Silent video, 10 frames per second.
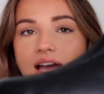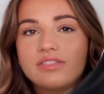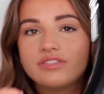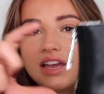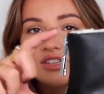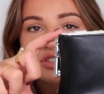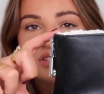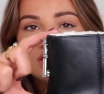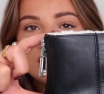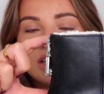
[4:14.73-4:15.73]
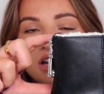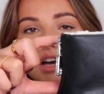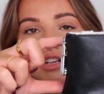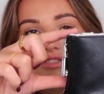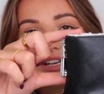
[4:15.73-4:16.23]
And as you can see, they are
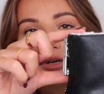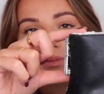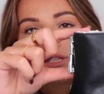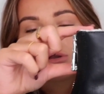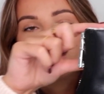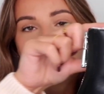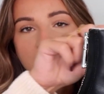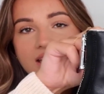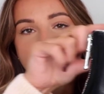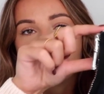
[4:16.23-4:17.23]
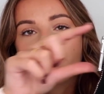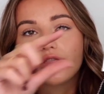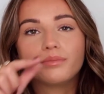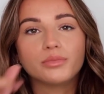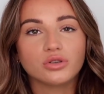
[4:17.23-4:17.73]
kind of a little bit taller in
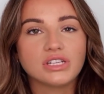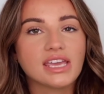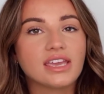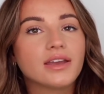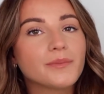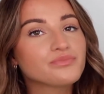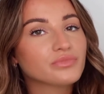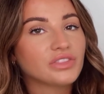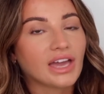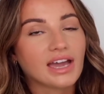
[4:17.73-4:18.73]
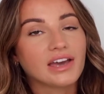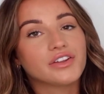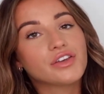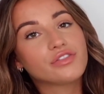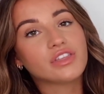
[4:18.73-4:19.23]
the body
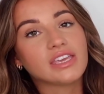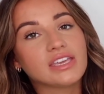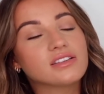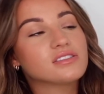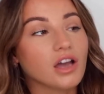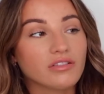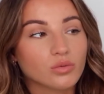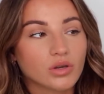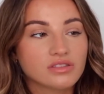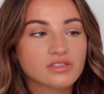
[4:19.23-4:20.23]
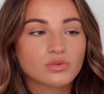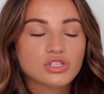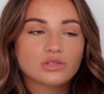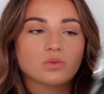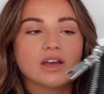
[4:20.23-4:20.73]
than the Zara ones,
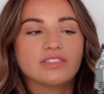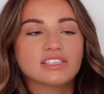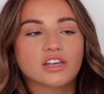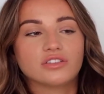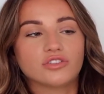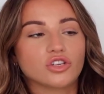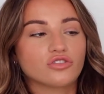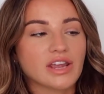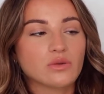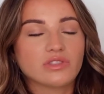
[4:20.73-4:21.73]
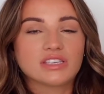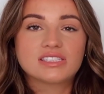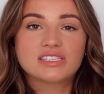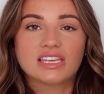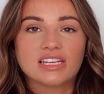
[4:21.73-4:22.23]
which is why these kind of look great with a
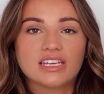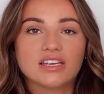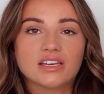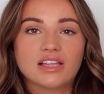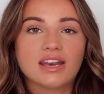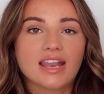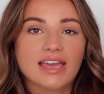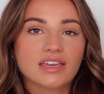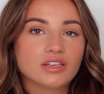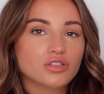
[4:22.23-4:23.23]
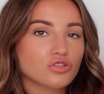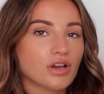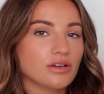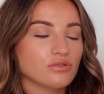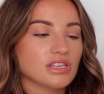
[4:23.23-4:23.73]
skinnier leg
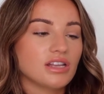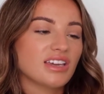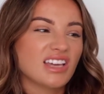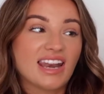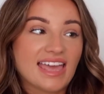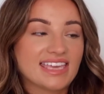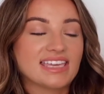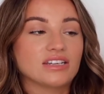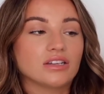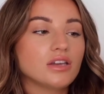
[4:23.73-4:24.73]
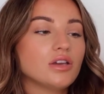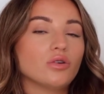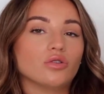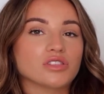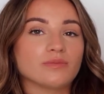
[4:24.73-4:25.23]
trouser, like a legging
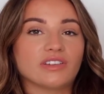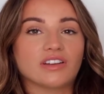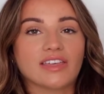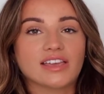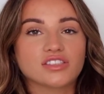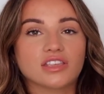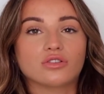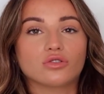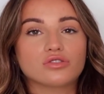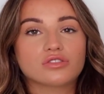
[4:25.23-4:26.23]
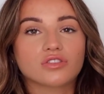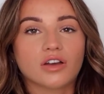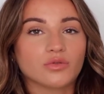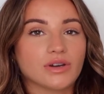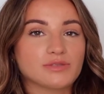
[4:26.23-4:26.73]
or something like that. So they're not
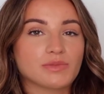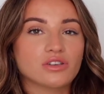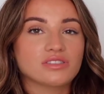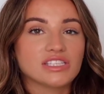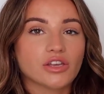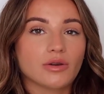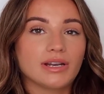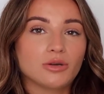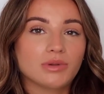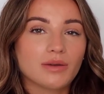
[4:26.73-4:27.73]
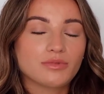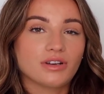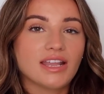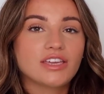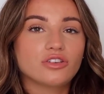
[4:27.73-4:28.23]
otherwise, because these go a little bit up your
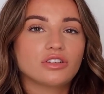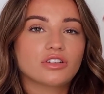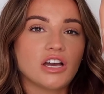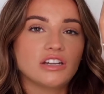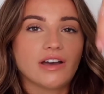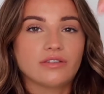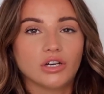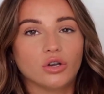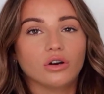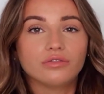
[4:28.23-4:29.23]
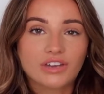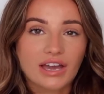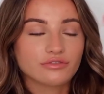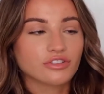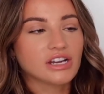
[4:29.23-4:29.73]
leg, you'd kind of have a lot of
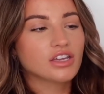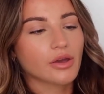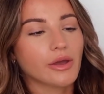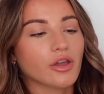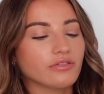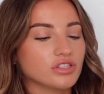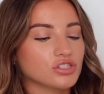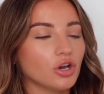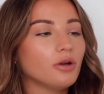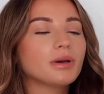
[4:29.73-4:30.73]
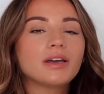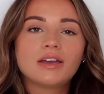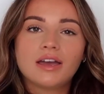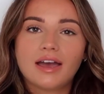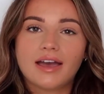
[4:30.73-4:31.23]
gathering going over the top.
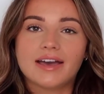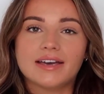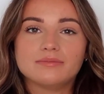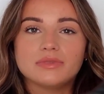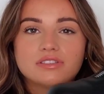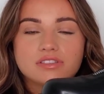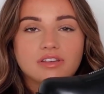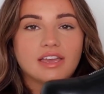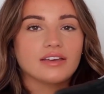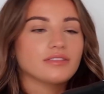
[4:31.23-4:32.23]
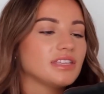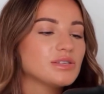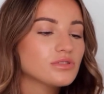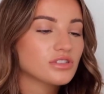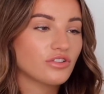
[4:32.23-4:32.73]
So yeah,
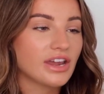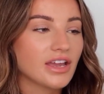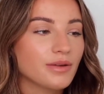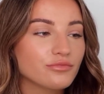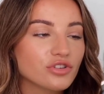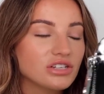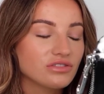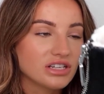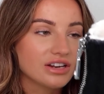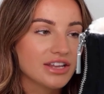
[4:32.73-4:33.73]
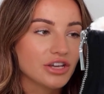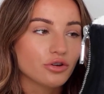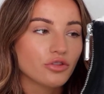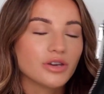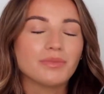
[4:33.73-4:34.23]
these ones are great. I'm really, really glad I
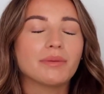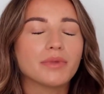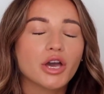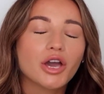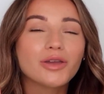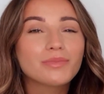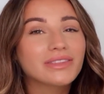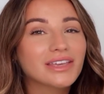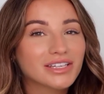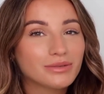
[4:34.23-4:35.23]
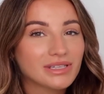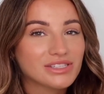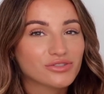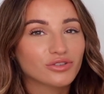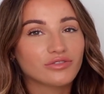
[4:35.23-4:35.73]
got them. I'm hoping they're going to be
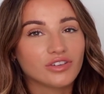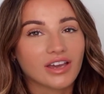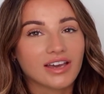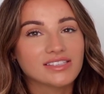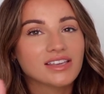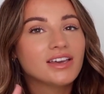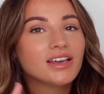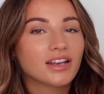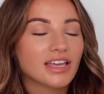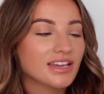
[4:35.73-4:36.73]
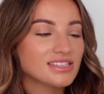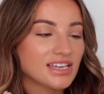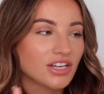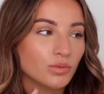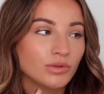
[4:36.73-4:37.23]
in stock for you guys. Like I
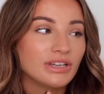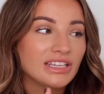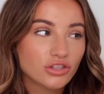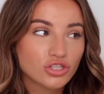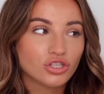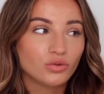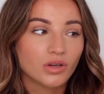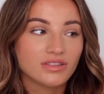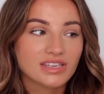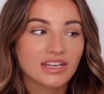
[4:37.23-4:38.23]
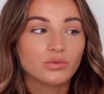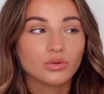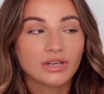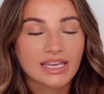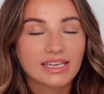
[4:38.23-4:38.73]
said, I will link the June ones and I
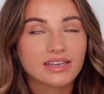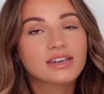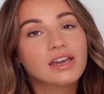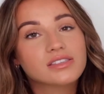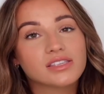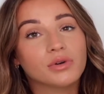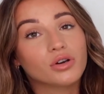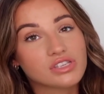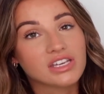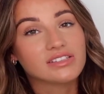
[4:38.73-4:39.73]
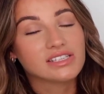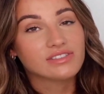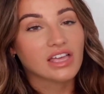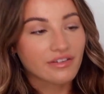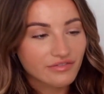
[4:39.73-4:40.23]
will link some alternatives
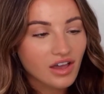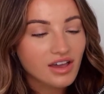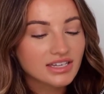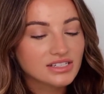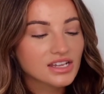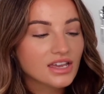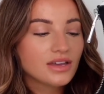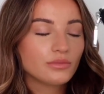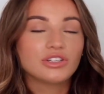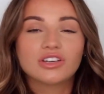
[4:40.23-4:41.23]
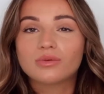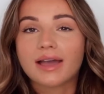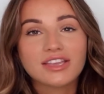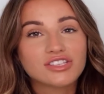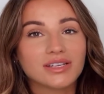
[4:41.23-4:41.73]
that I find. We know what
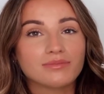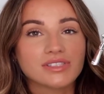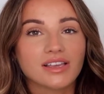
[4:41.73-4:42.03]
H&M's